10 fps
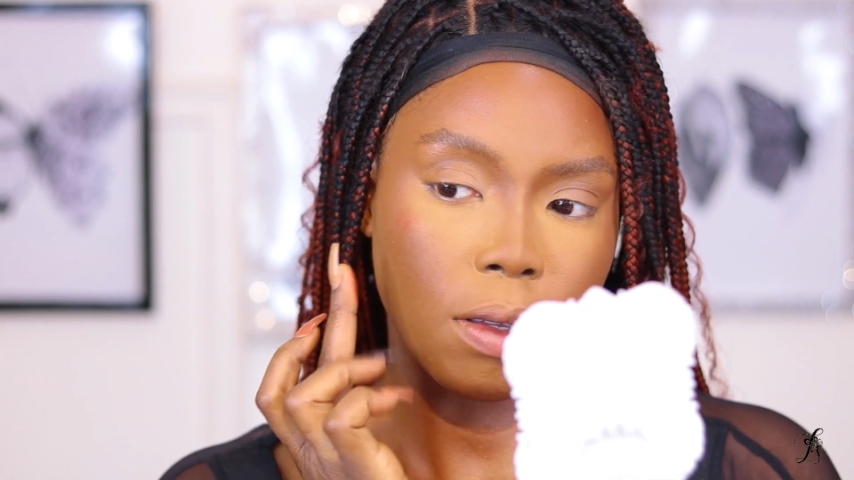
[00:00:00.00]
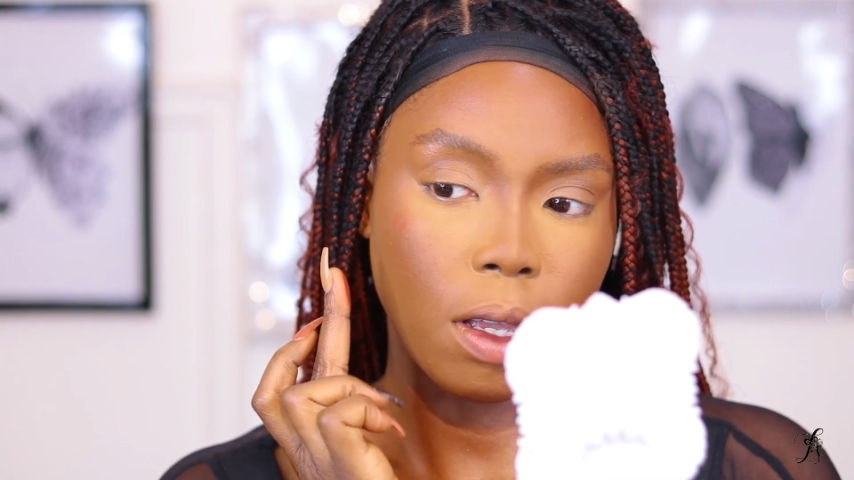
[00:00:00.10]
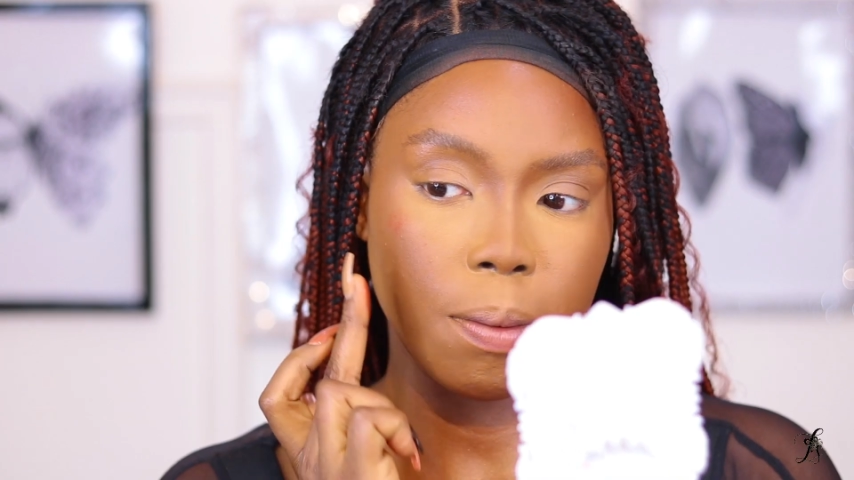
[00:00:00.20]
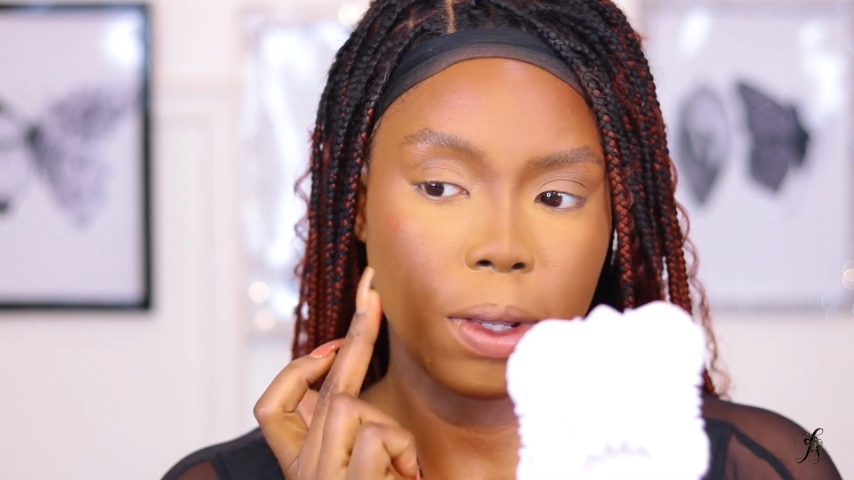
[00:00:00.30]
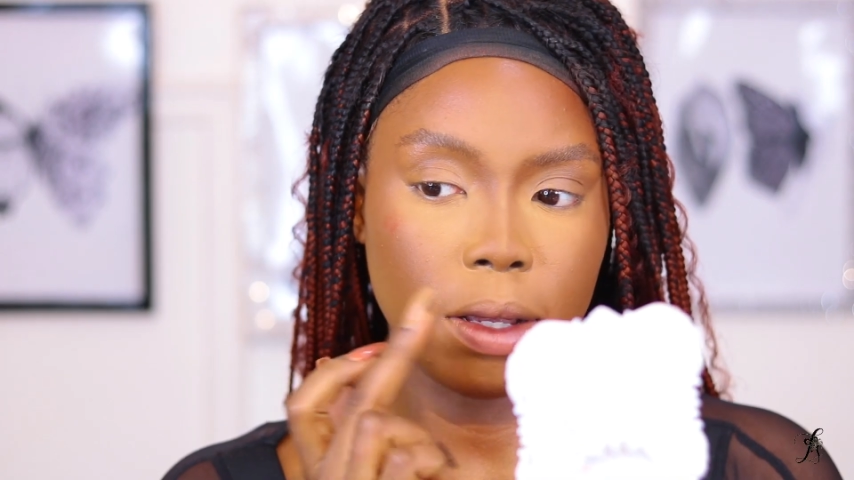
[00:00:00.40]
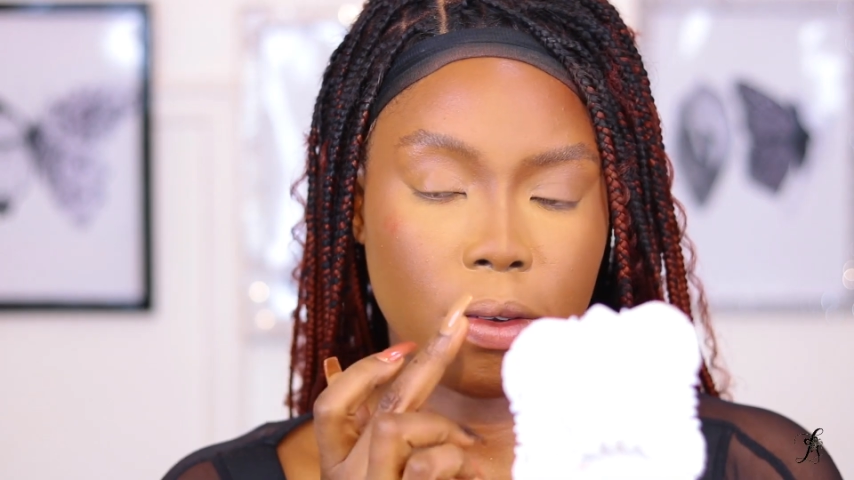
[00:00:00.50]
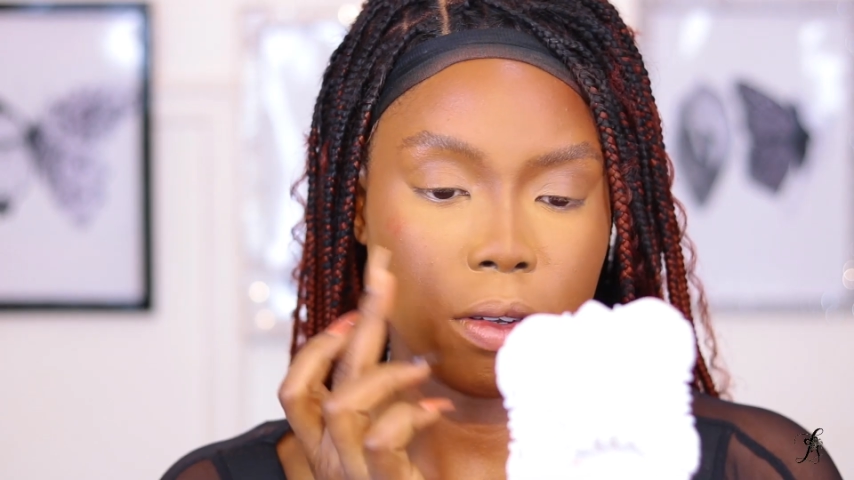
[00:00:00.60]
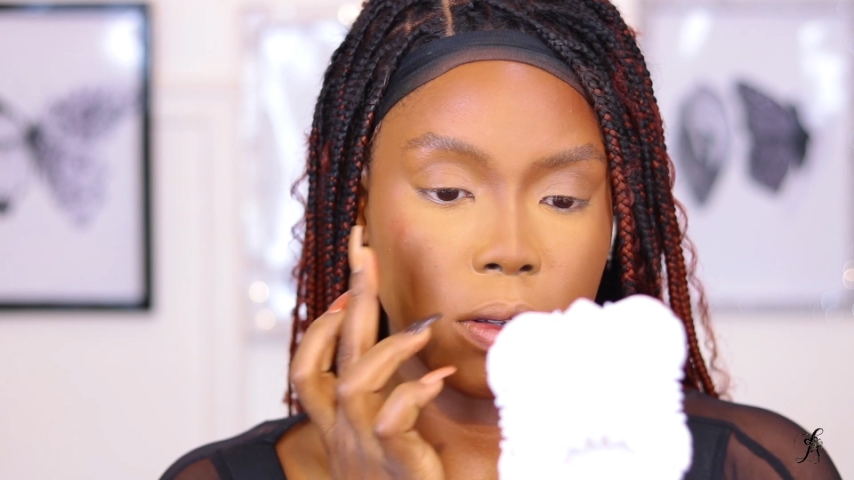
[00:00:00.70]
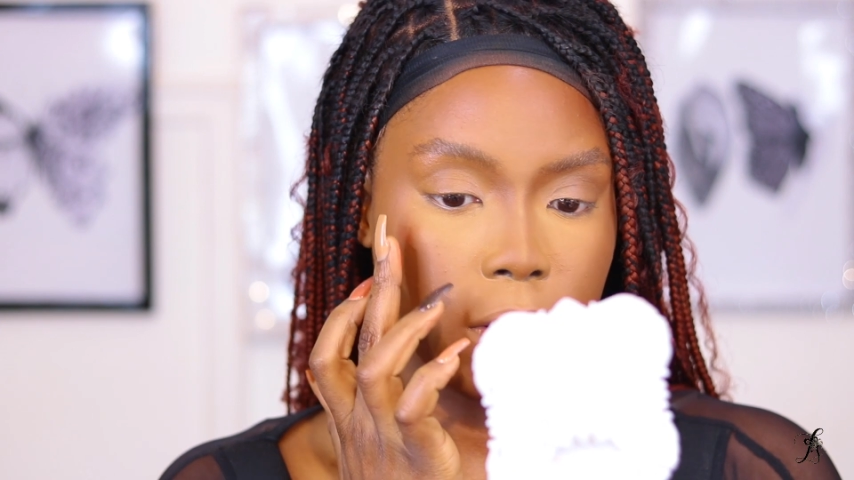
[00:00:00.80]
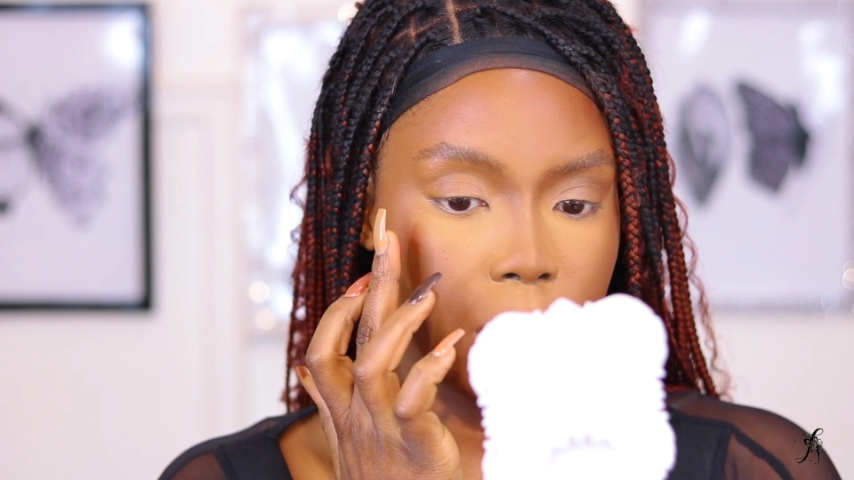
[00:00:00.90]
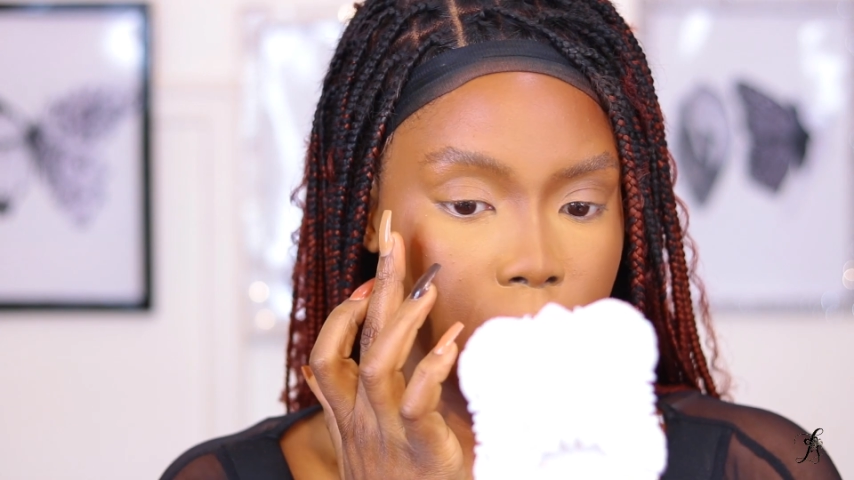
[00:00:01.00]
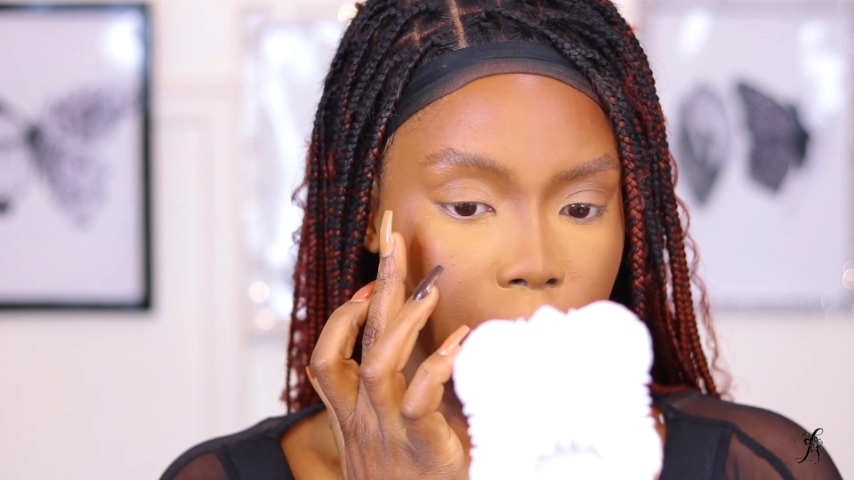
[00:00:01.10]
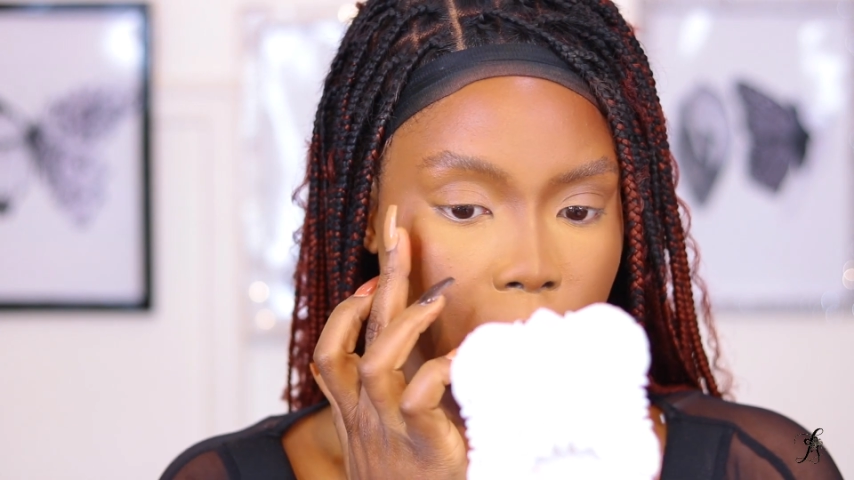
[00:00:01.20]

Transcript: and tap that just